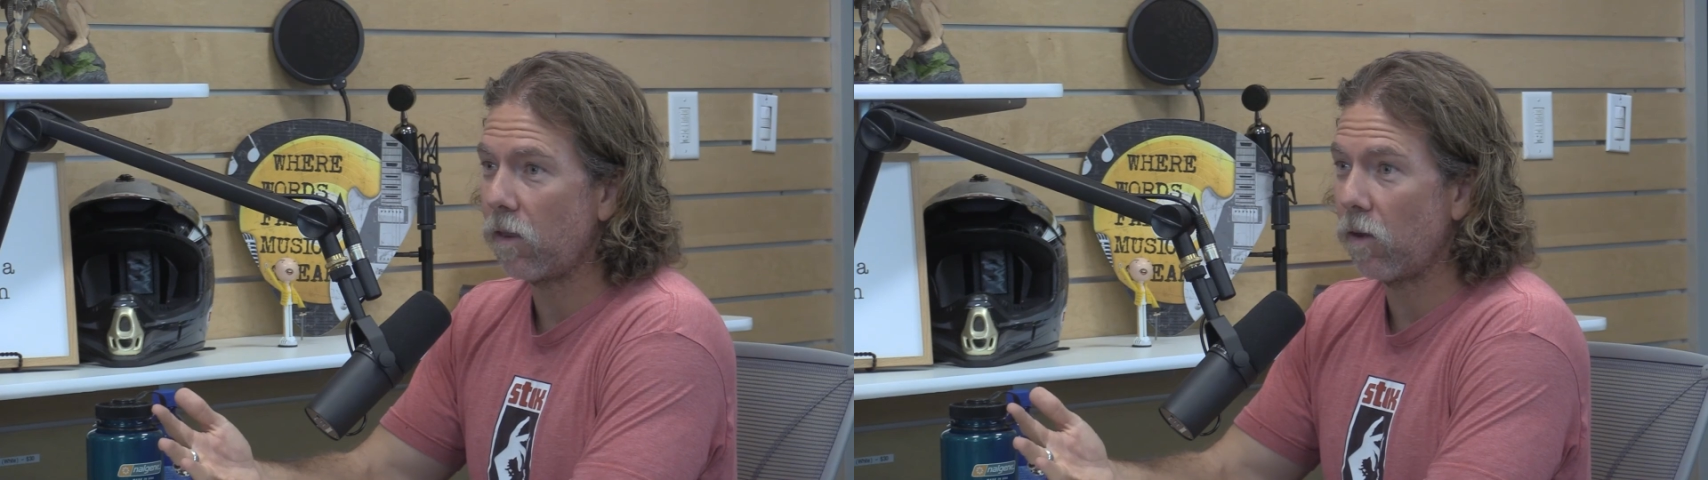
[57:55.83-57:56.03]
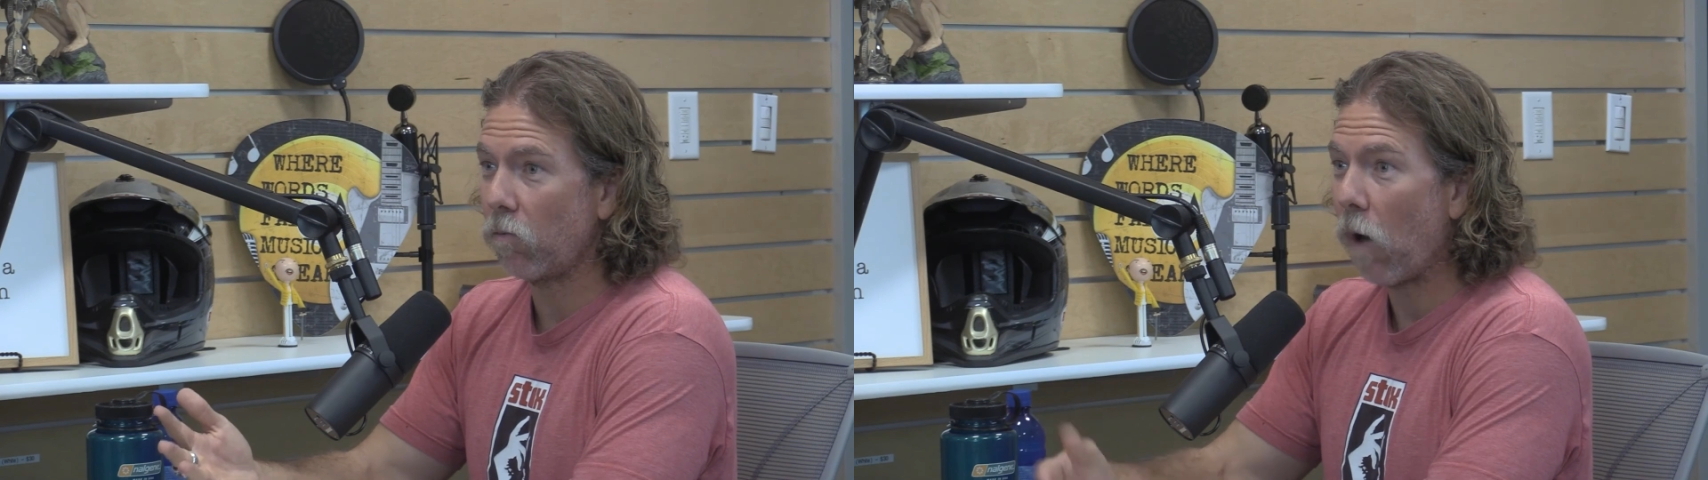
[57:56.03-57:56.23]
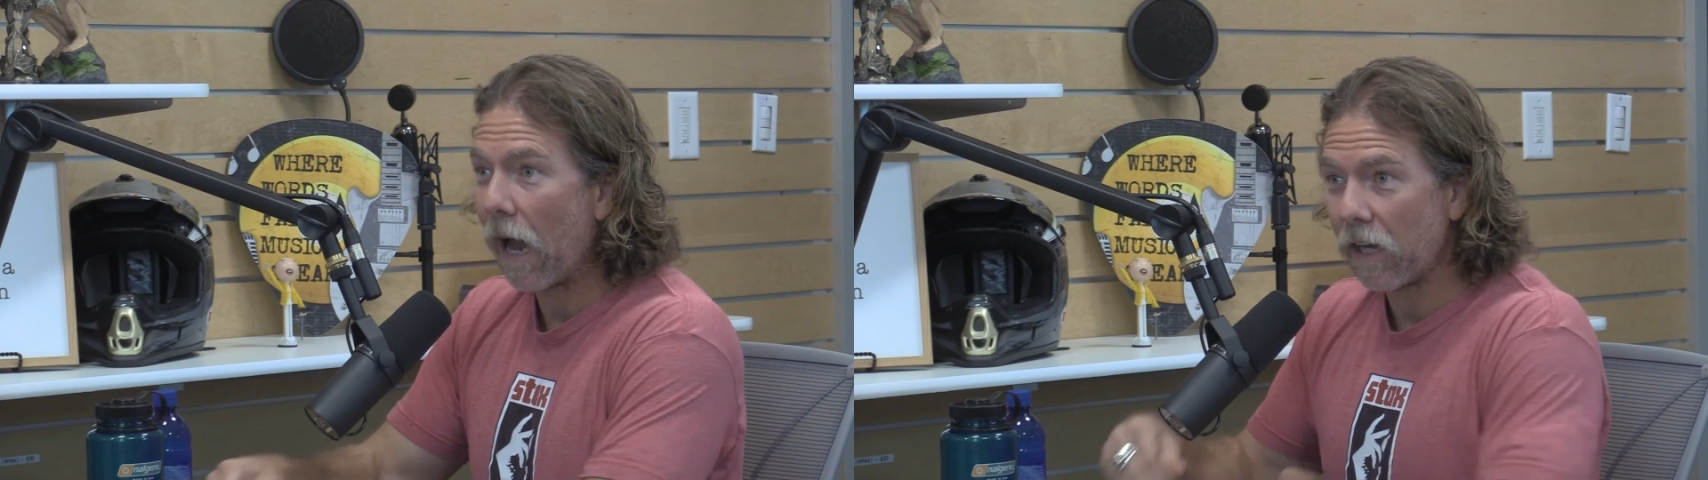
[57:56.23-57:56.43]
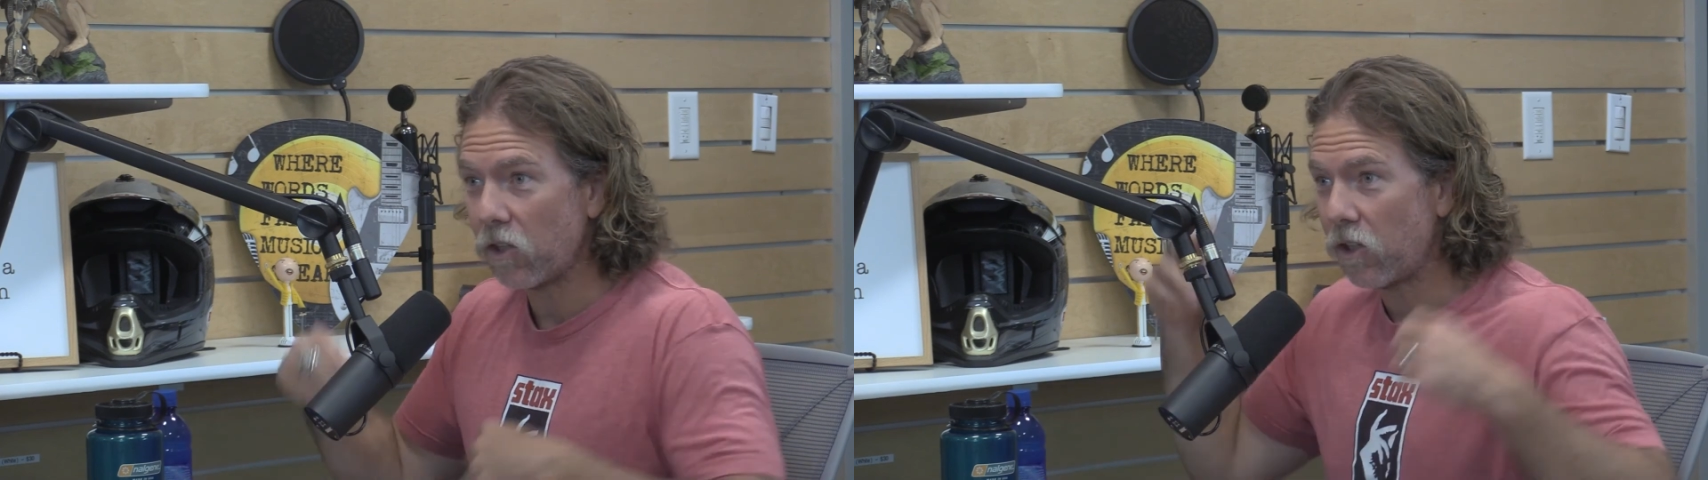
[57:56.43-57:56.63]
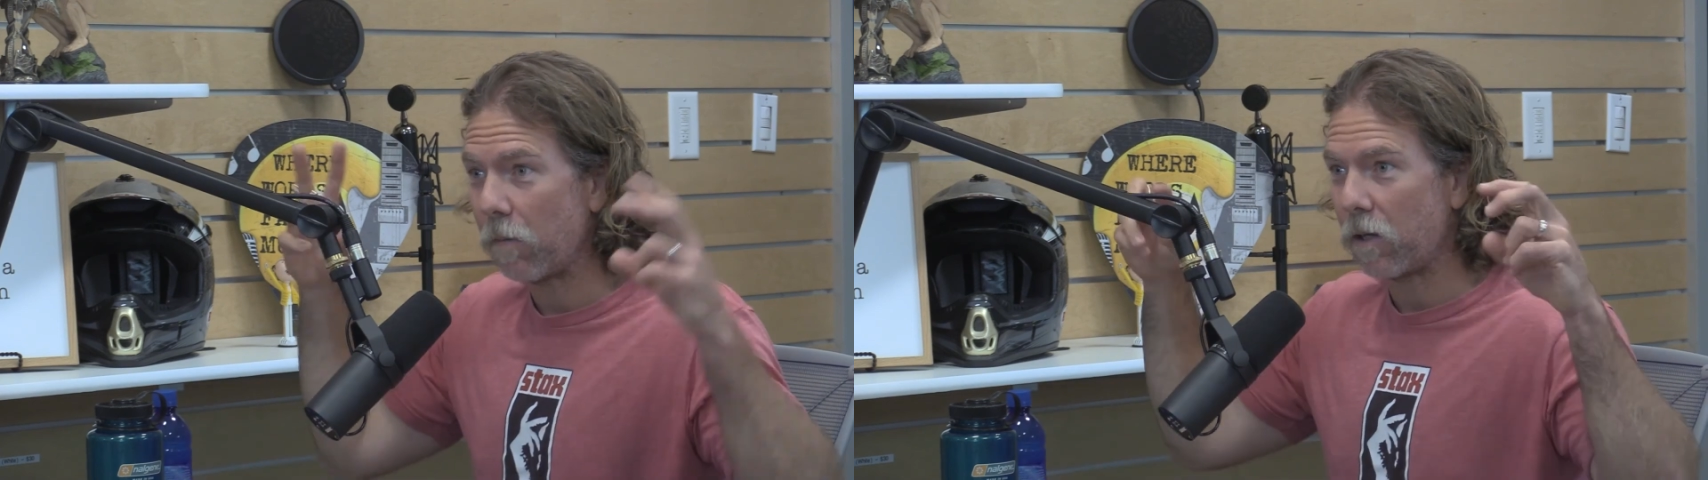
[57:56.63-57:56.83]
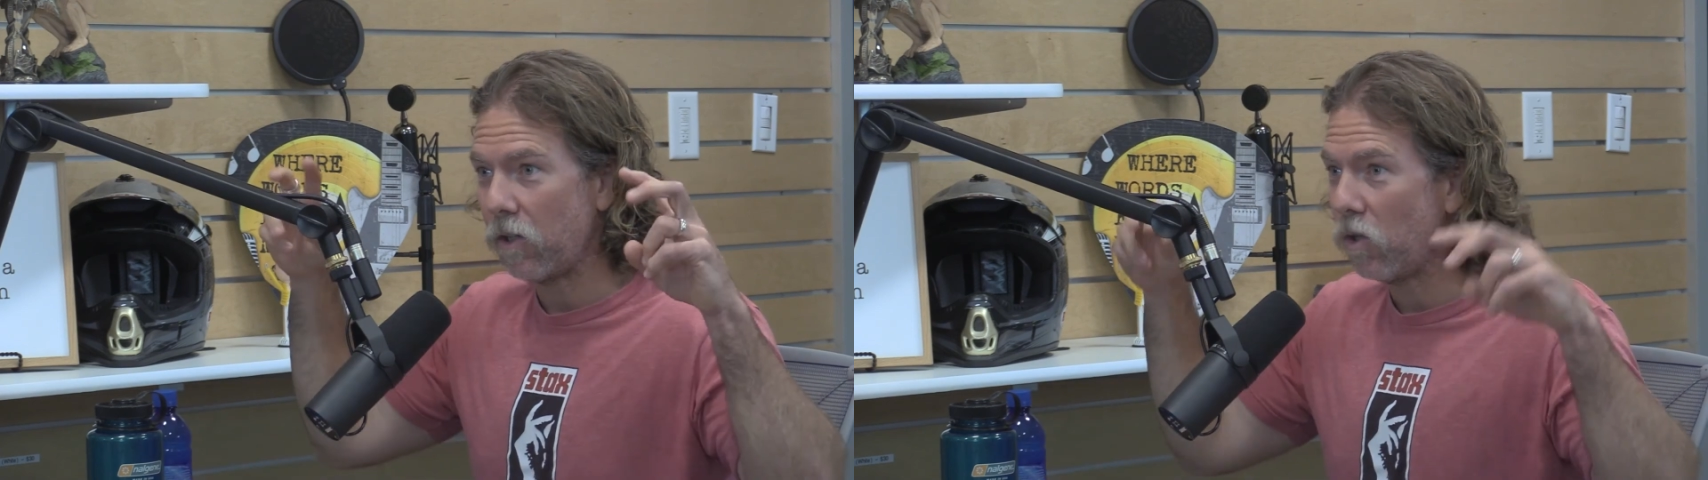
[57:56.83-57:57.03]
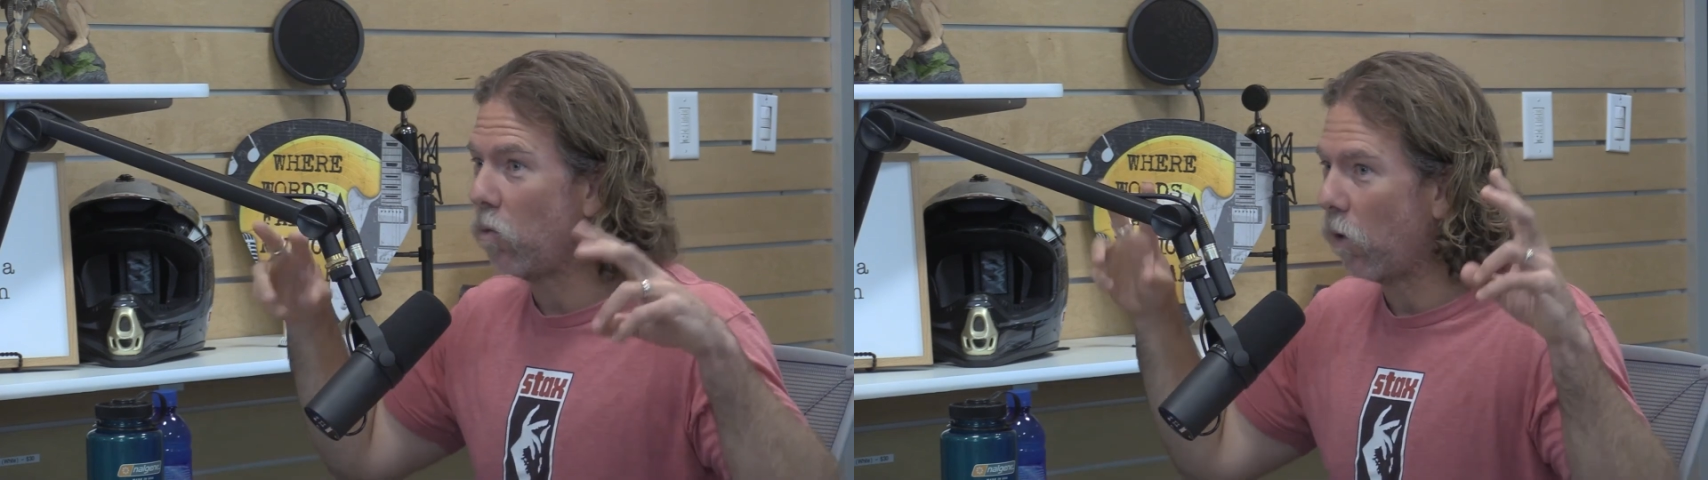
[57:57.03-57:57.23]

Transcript: the rocket ship can do,